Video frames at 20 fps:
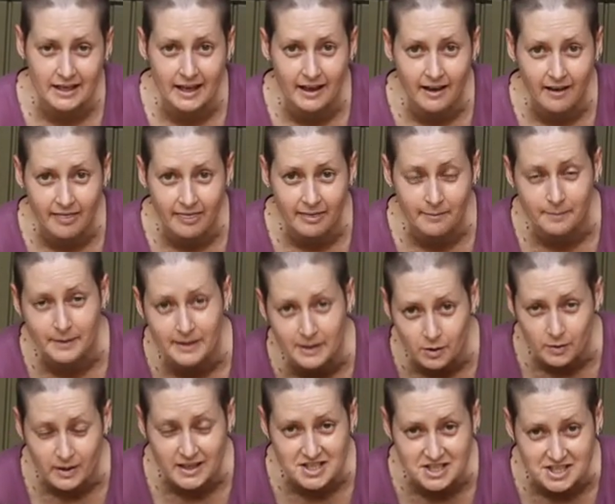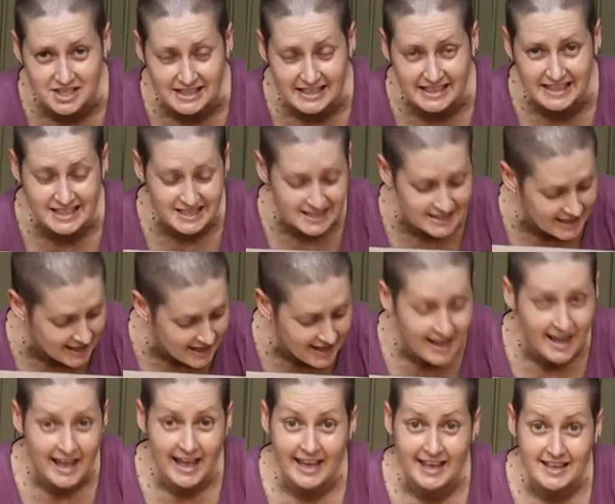Now, the big question is,
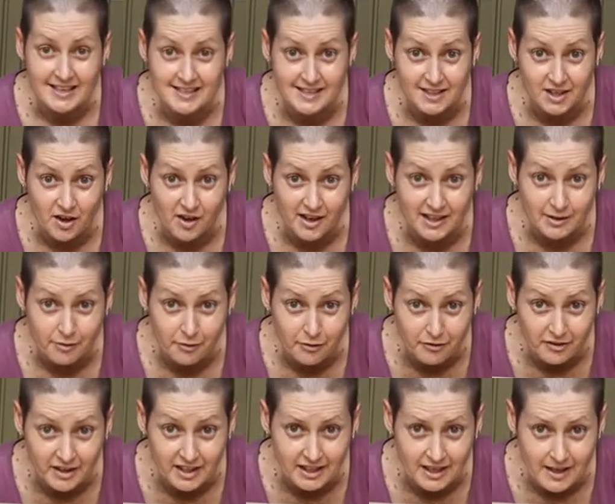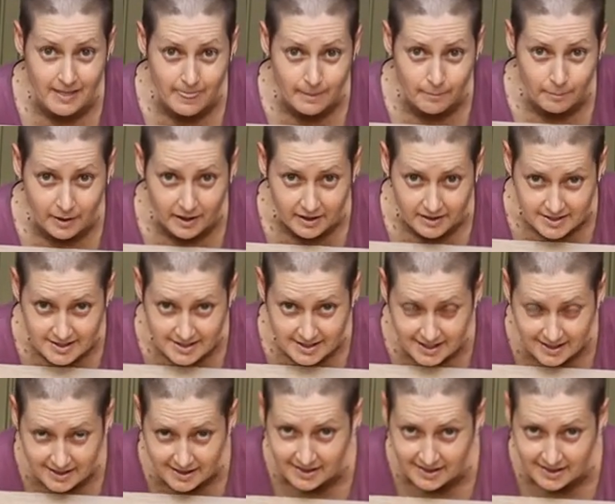is it going to fit in the bus?